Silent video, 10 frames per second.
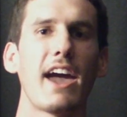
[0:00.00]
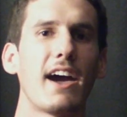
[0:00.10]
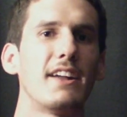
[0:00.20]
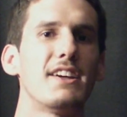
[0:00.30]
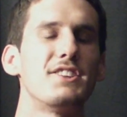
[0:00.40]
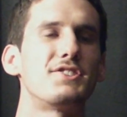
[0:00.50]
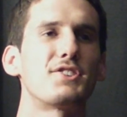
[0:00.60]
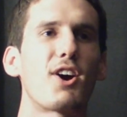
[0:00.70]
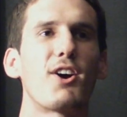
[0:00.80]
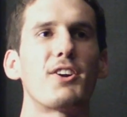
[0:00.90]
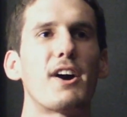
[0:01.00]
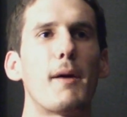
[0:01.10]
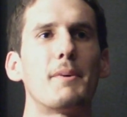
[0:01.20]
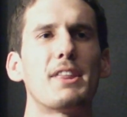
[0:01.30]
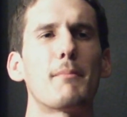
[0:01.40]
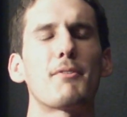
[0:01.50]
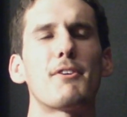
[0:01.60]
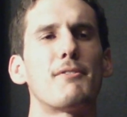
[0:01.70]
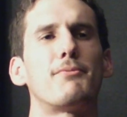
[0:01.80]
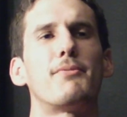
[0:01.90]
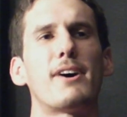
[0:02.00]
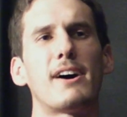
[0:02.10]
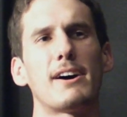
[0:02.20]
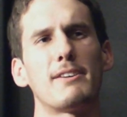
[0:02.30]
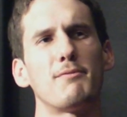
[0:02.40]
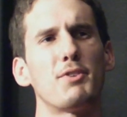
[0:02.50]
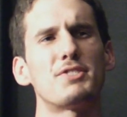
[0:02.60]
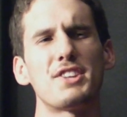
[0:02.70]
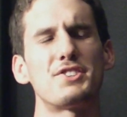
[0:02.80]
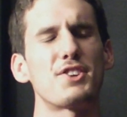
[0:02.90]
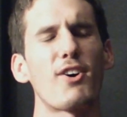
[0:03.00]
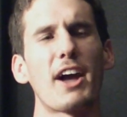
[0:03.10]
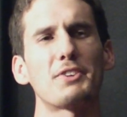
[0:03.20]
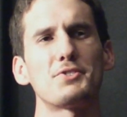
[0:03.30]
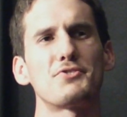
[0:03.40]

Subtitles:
and it starred a number of you said star actors